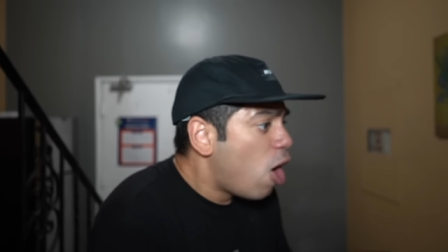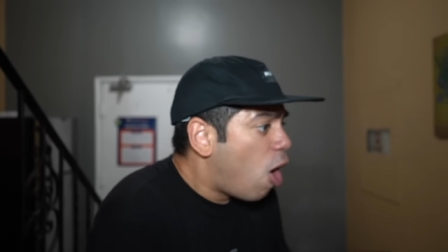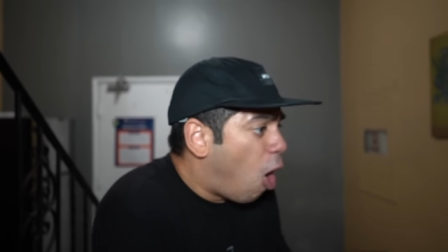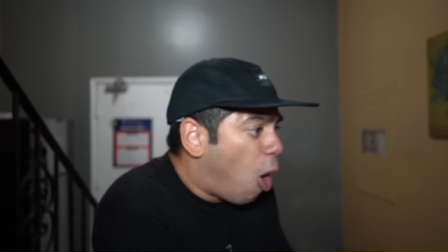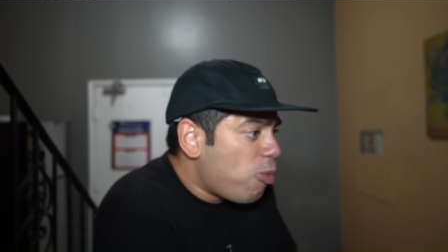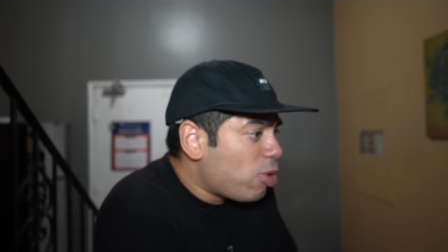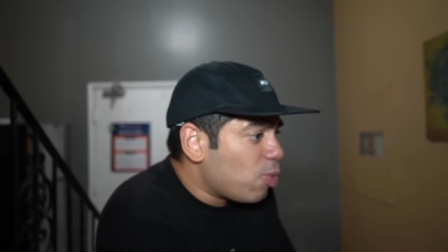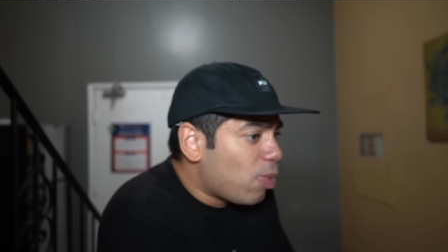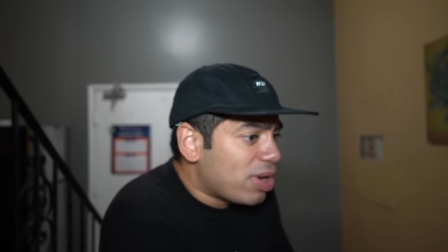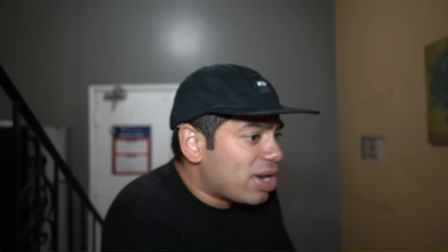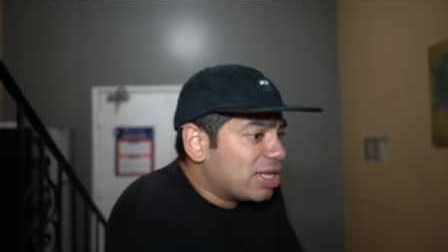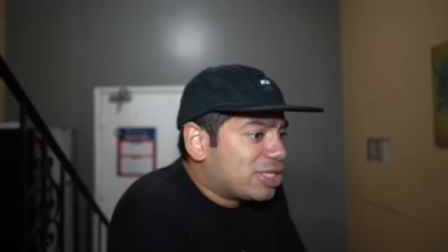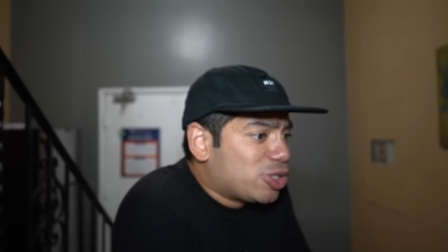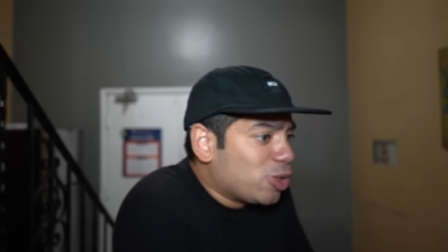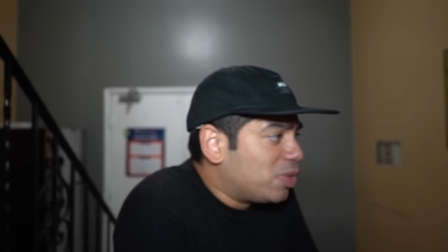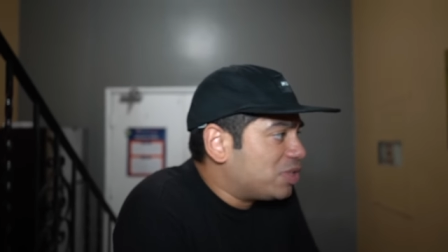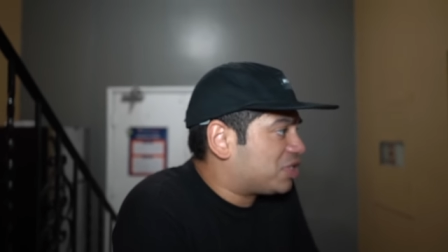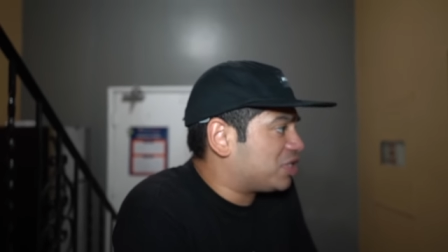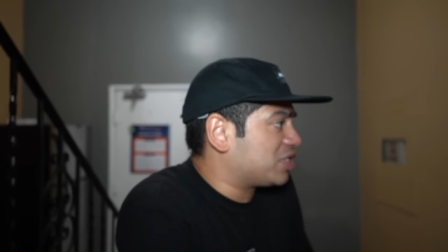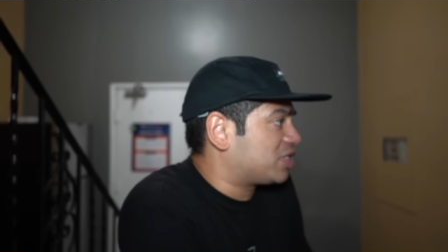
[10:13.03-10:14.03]
All we want to
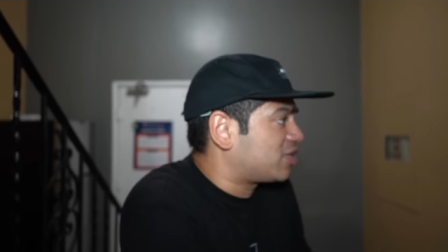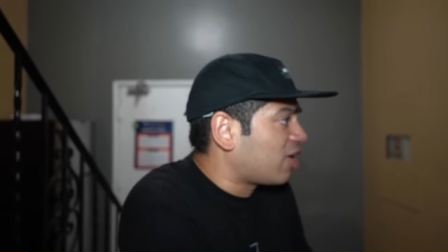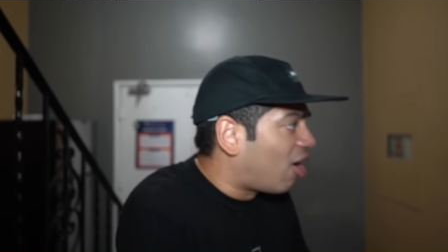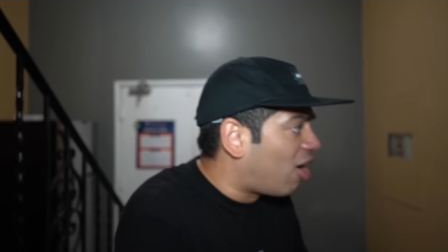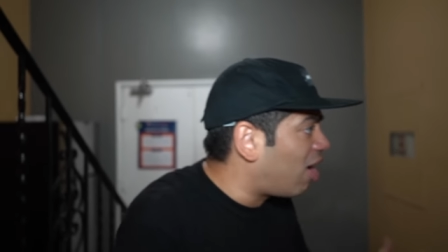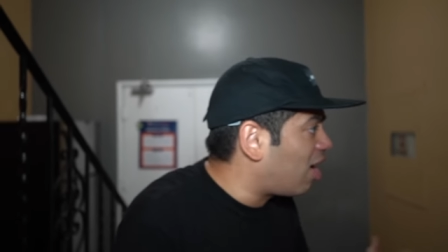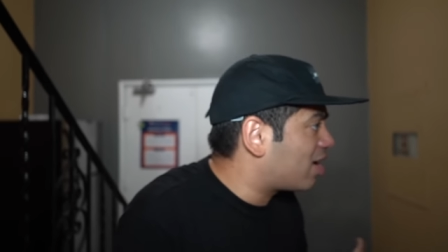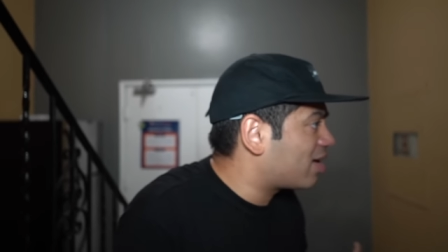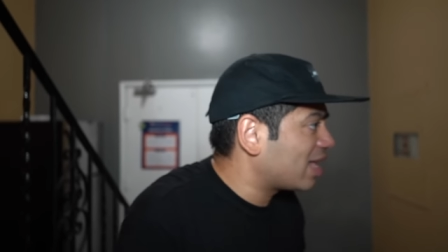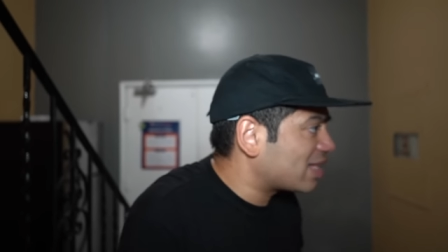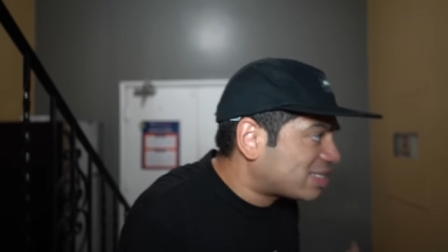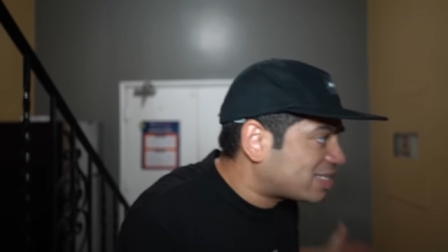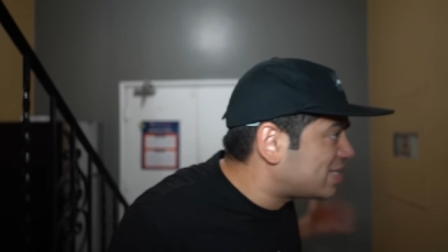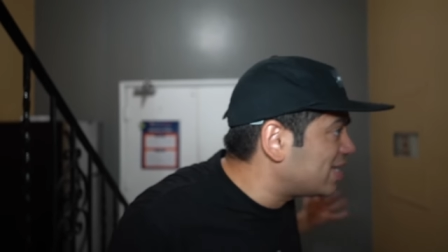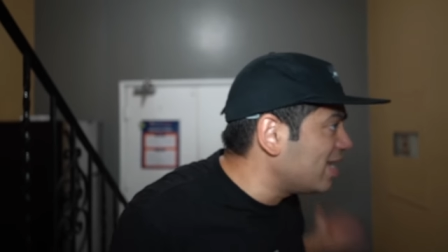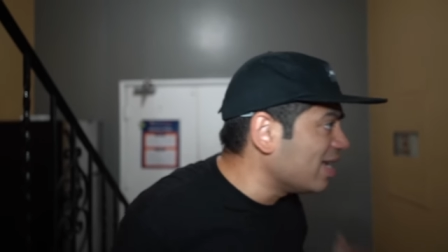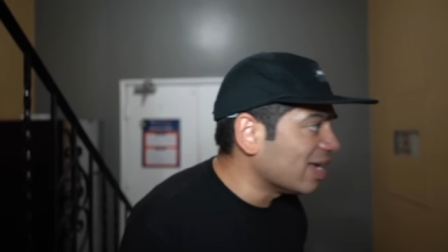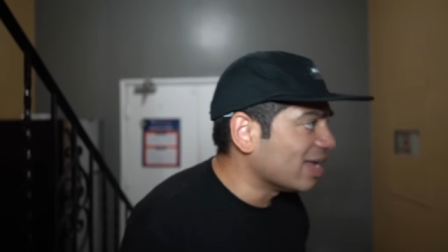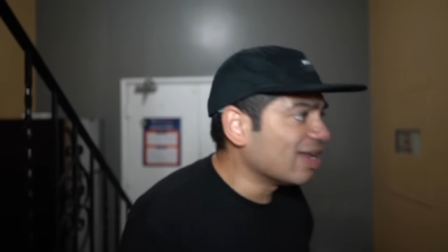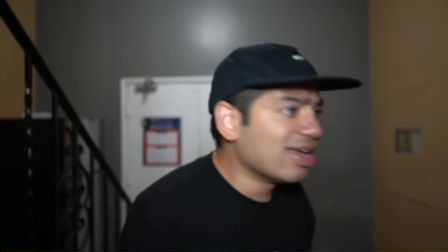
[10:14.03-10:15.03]
do is just talk. That's
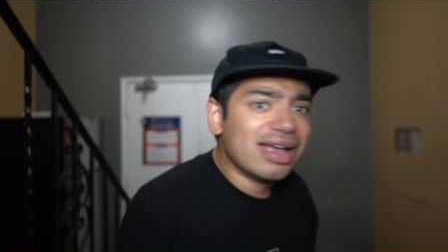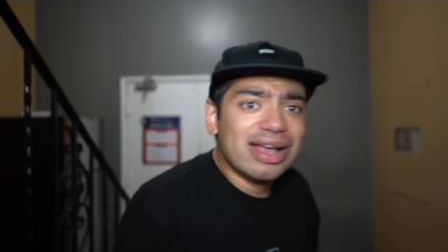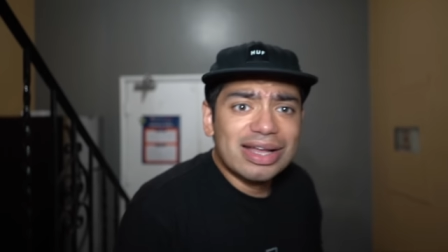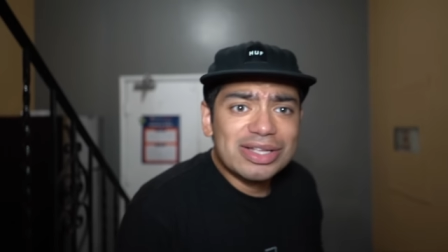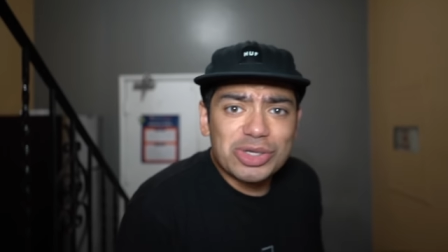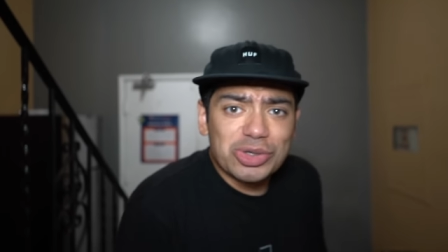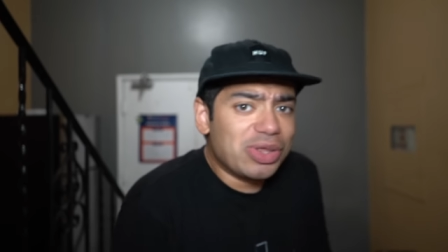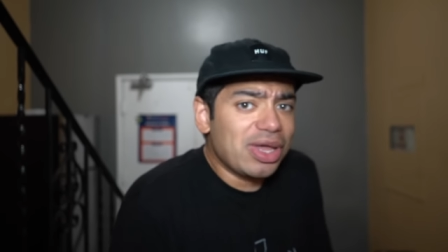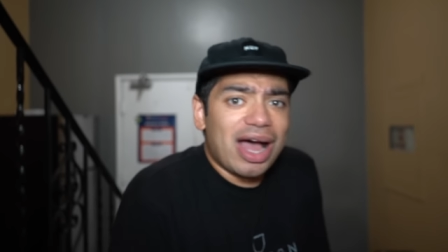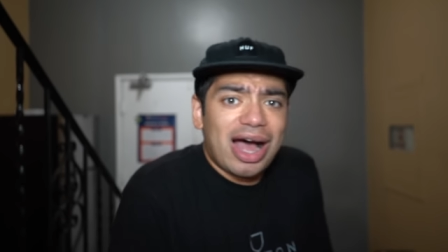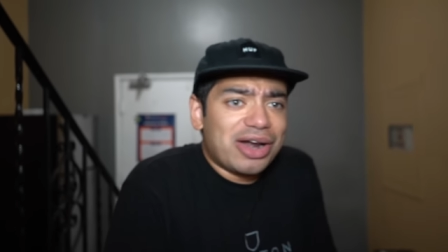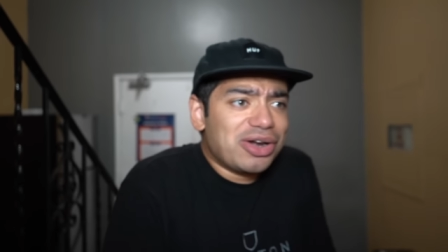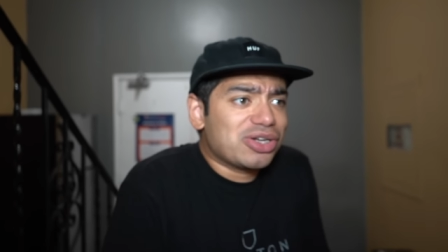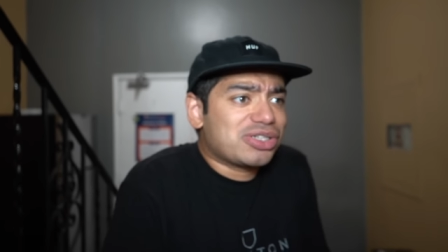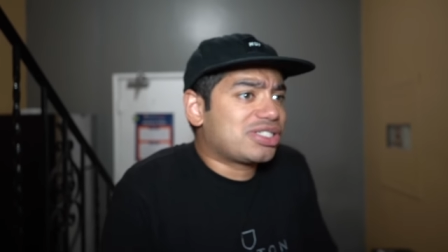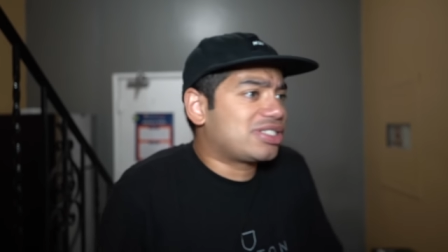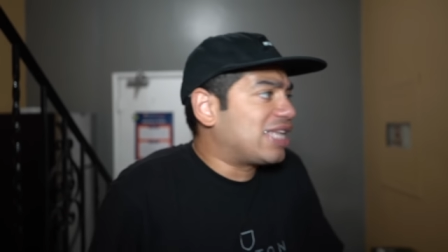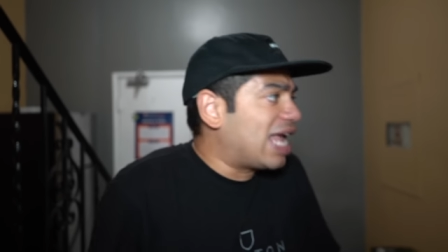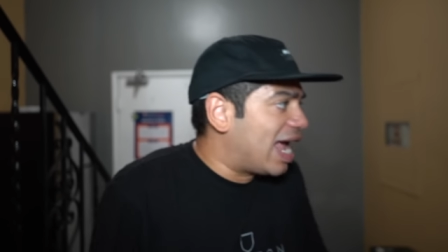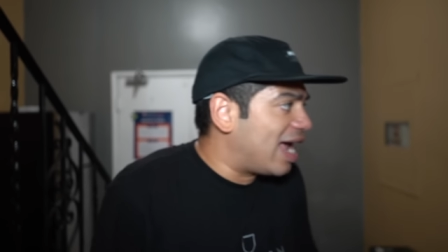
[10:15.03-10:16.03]
it. Do they
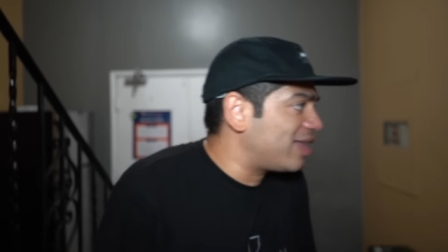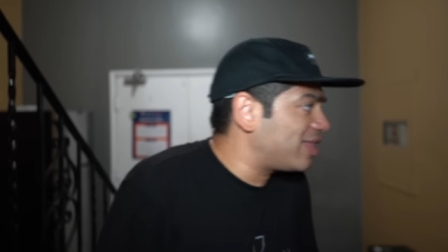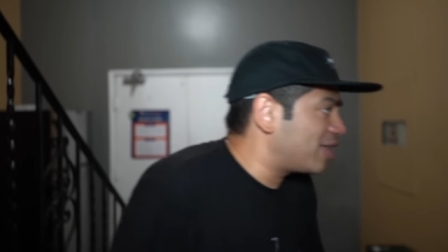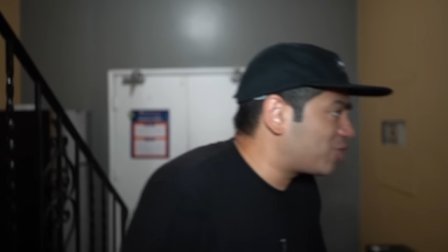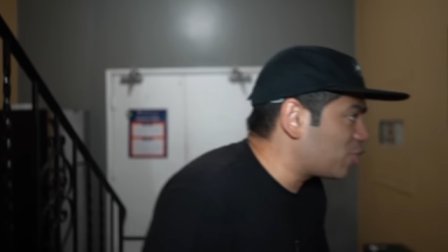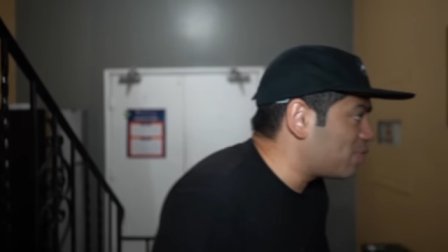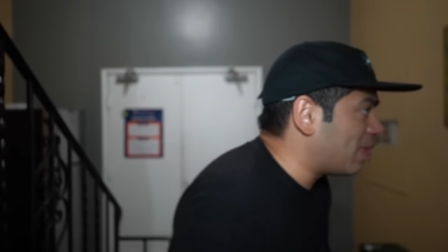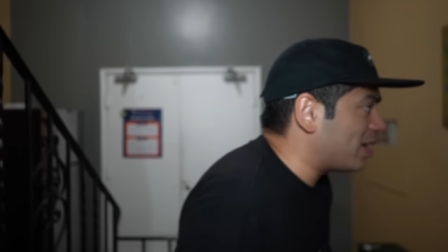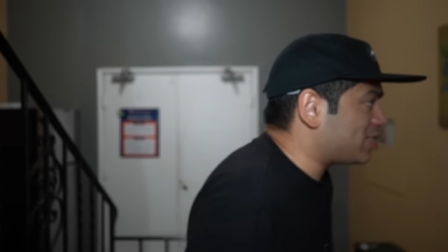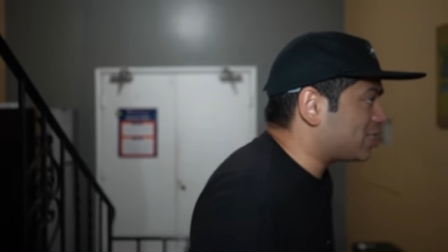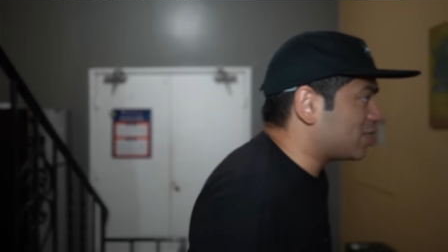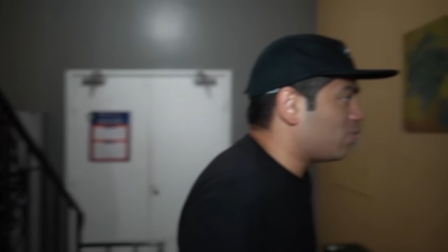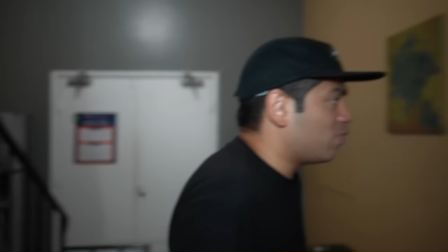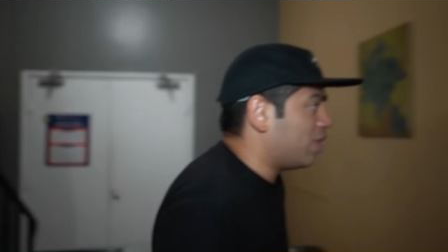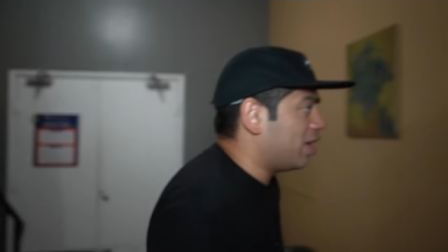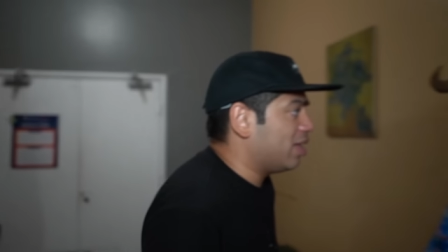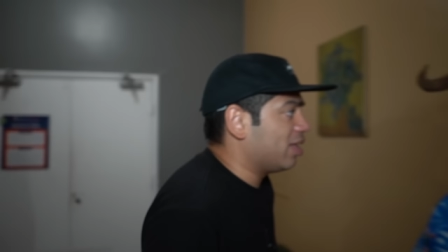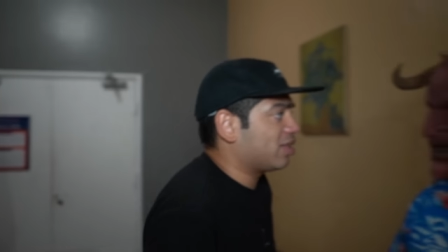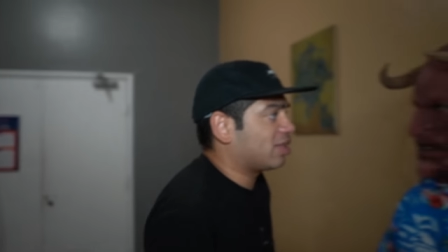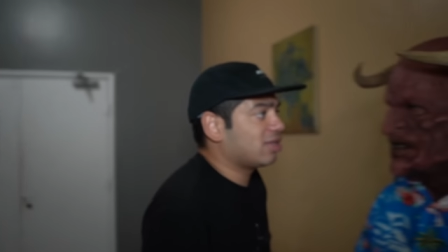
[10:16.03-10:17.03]
understand that they're messing
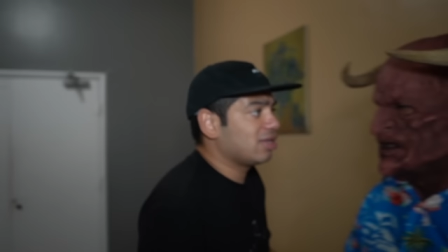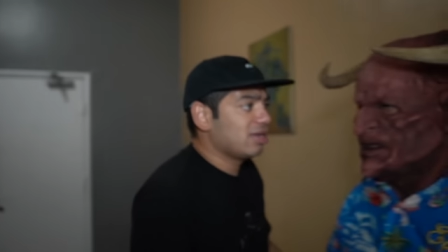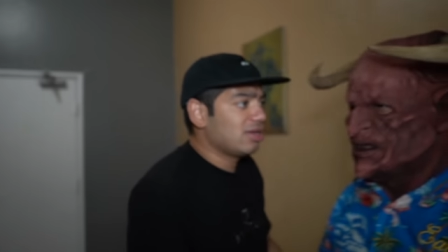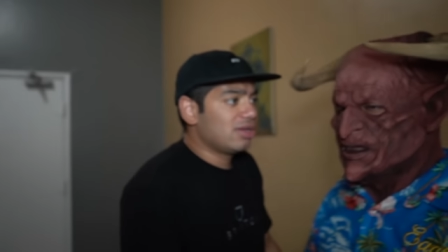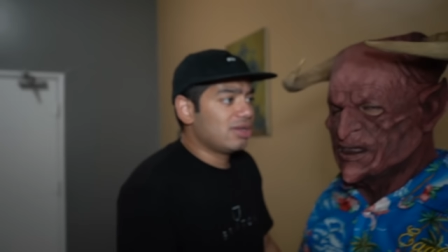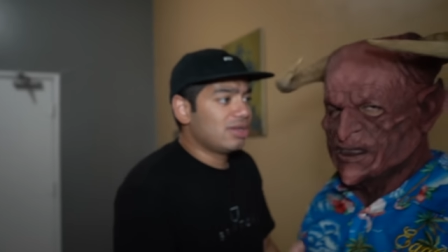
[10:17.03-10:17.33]
with...